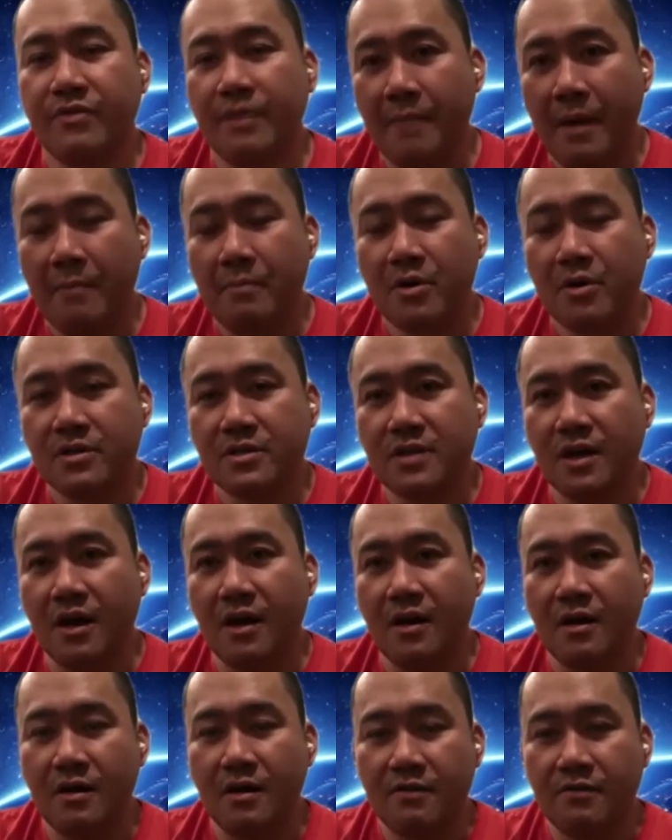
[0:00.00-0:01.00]
of the members
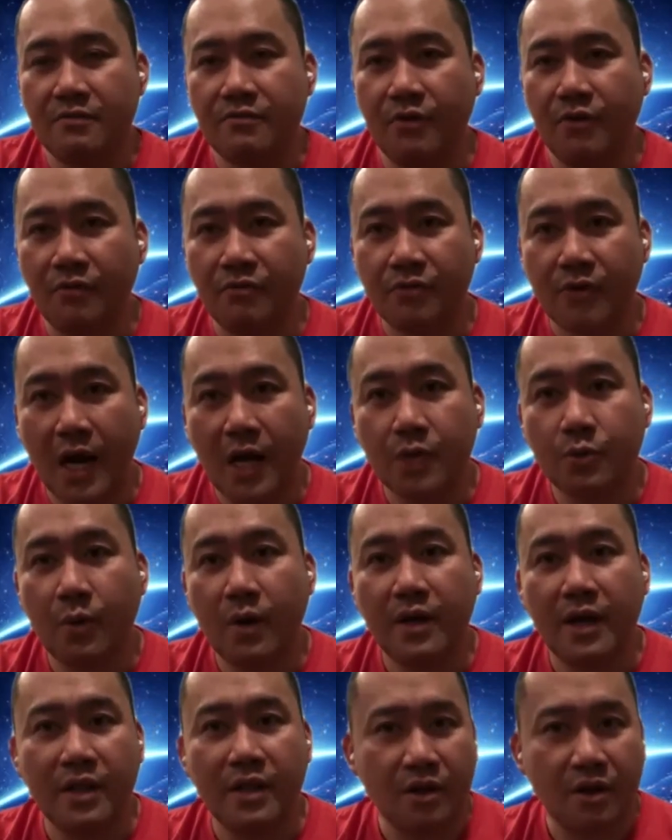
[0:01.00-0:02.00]
of
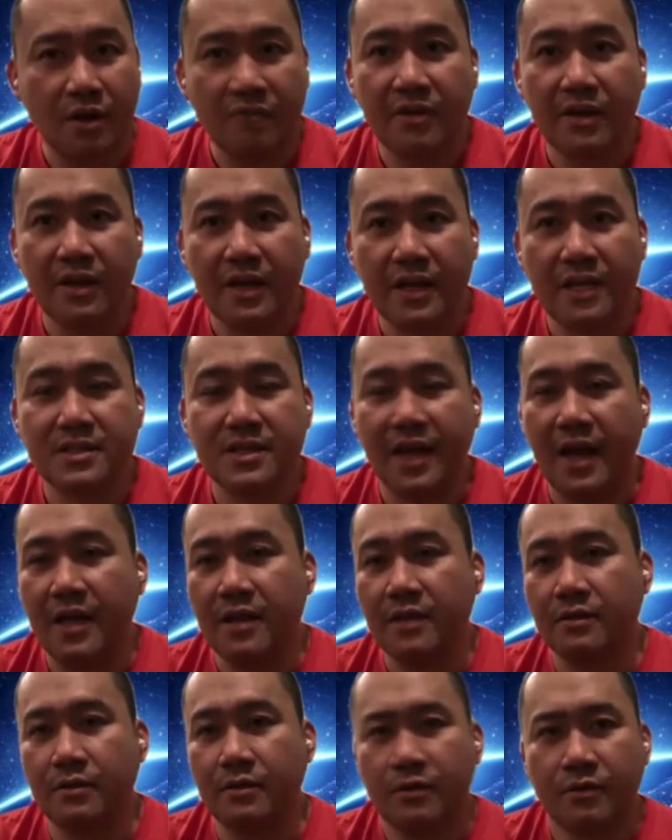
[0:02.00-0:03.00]
Crowd One and their affiliates
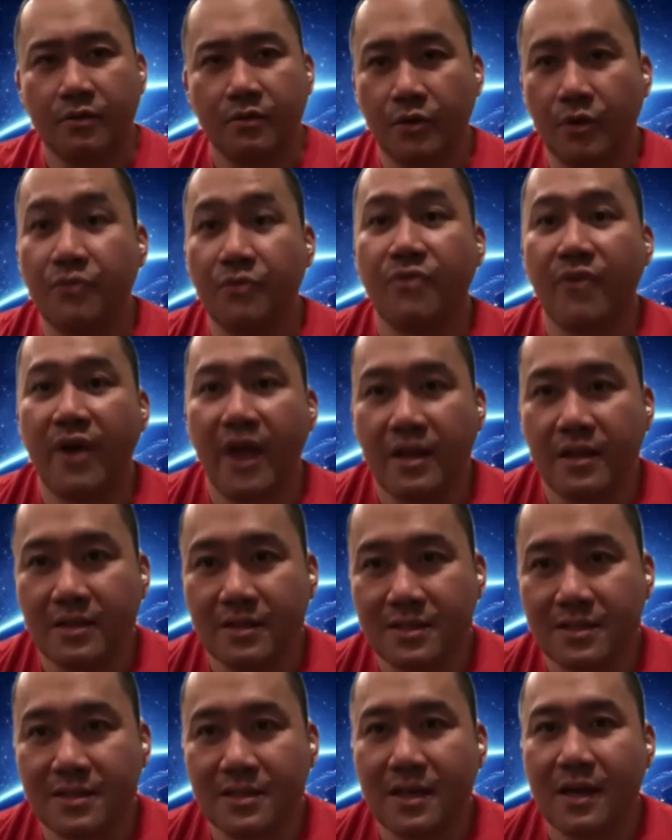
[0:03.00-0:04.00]
and their
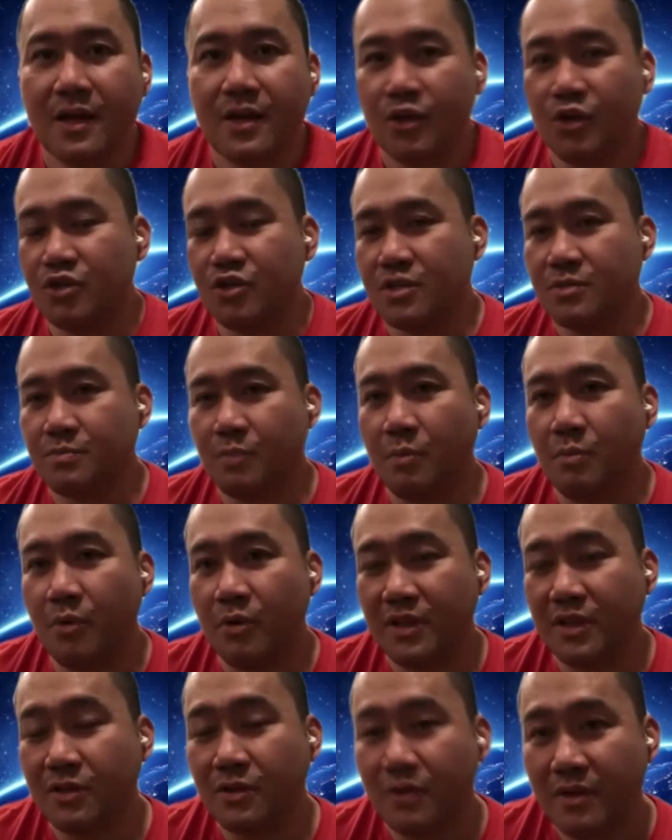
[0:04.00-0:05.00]
friends, you just
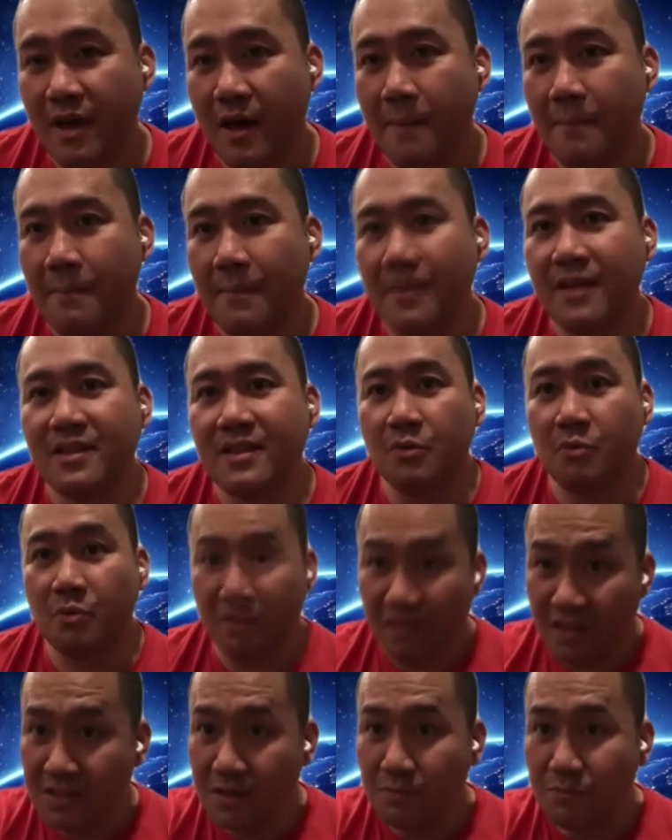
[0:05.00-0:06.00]
promote it to them, and
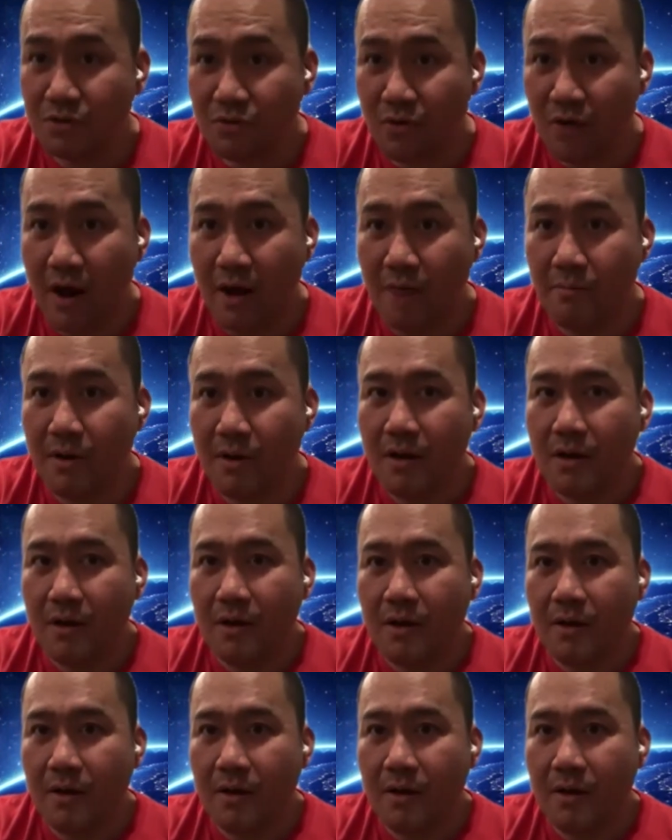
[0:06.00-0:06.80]
then when they subscribe,